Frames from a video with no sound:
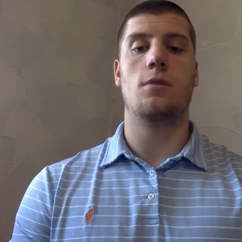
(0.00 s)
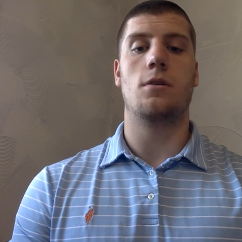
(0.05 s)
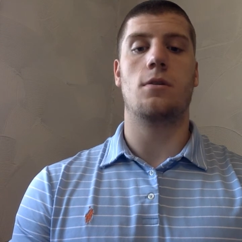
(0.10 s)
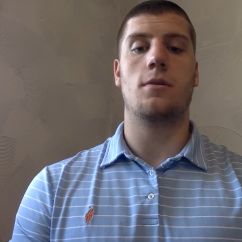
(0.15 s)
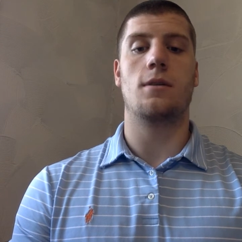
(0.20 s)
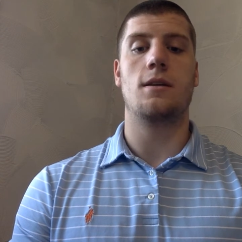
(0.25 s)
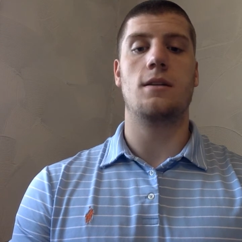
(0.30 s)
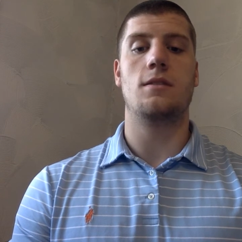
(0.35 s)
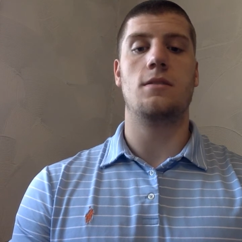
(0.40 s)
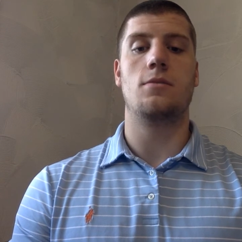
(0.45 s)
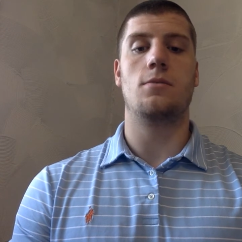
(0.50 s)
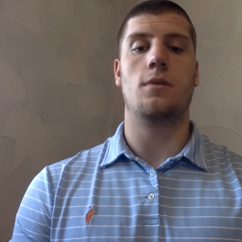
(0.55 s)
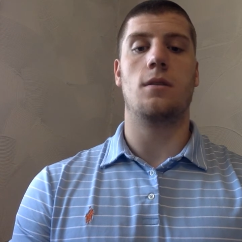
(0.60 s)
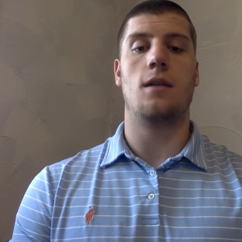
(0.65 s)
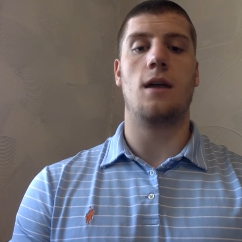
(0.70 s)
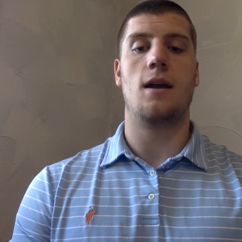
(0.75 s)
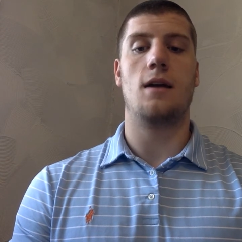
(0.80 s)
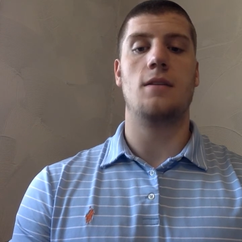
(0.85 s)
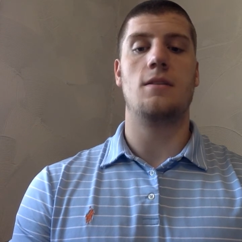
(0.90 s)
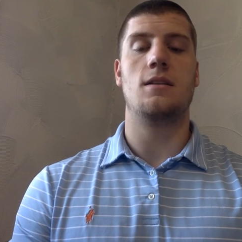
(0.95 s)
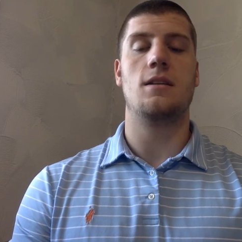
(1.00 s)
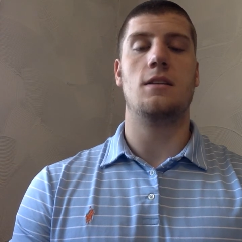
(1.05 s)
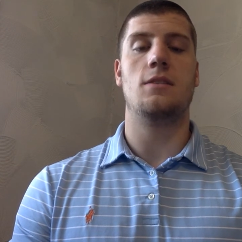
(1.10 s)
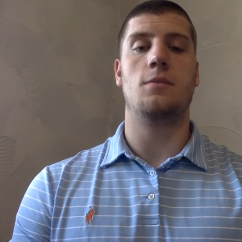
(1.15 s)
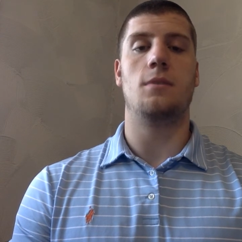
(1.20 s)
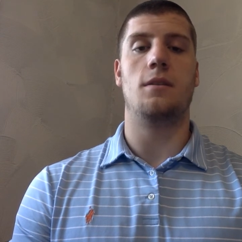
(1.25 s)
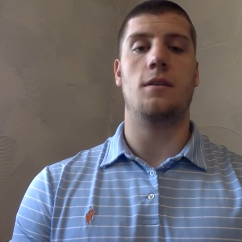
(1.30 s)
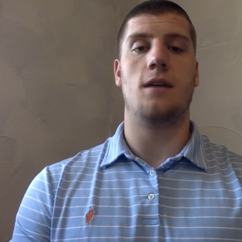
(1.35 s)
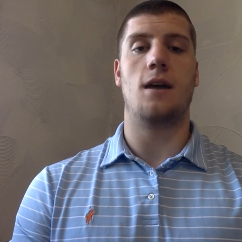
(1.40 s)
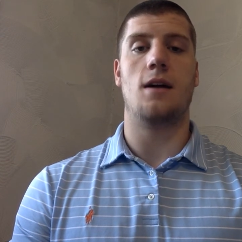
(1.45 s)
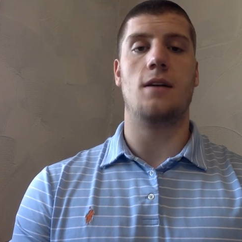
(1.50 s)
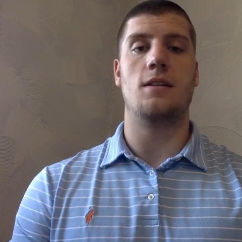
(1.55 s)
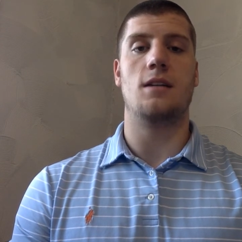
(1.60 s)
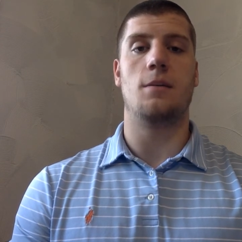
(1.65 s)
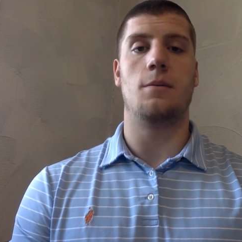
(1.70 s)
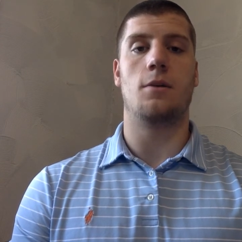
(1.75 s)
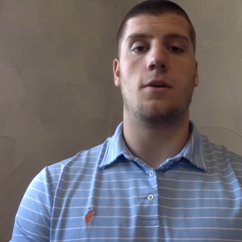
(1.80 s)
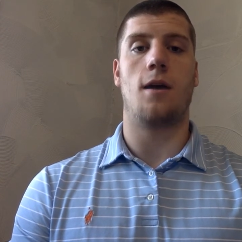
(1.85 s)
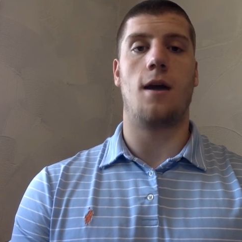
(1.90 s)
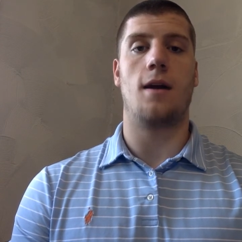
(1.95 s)
agree to alliances with
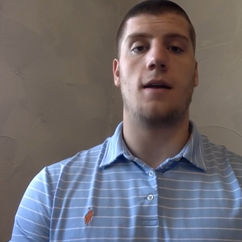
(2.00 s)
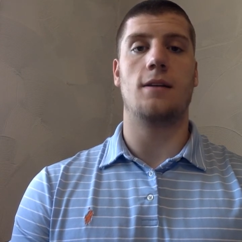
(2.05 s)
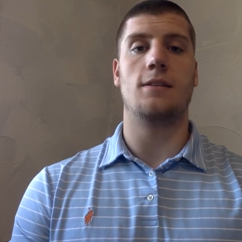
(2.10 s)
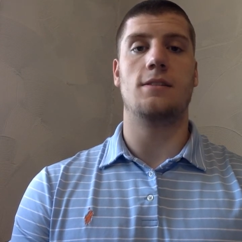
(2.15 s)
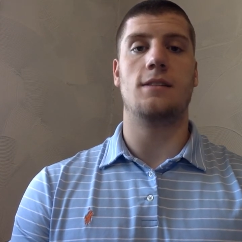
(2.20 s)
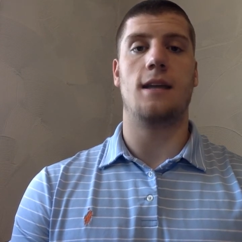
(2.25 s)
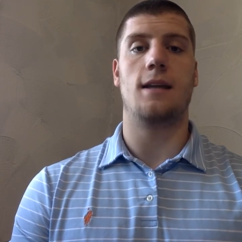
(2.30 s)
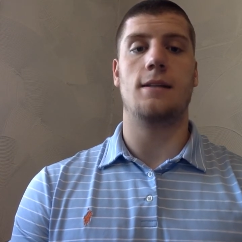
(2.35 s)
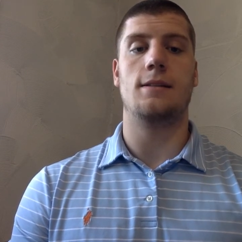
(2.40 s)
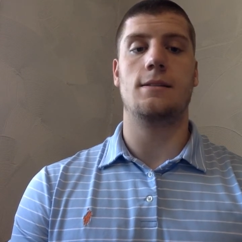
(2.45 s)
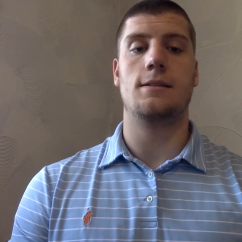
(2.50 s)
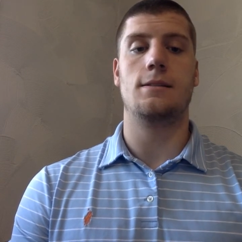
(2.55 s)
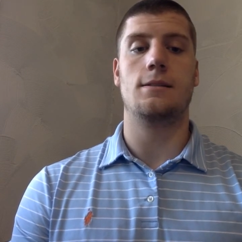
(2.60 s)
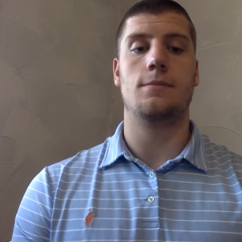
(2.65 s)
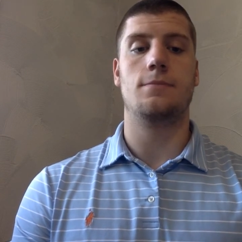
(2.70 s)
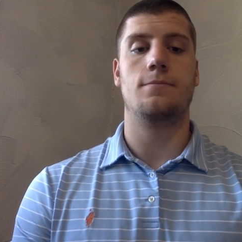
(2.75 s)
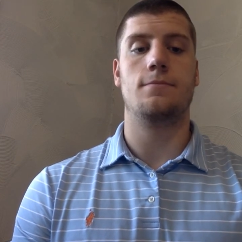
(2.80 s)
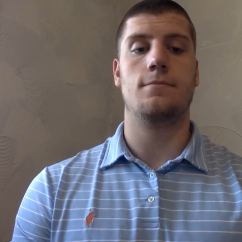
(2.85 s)
non-democratic states.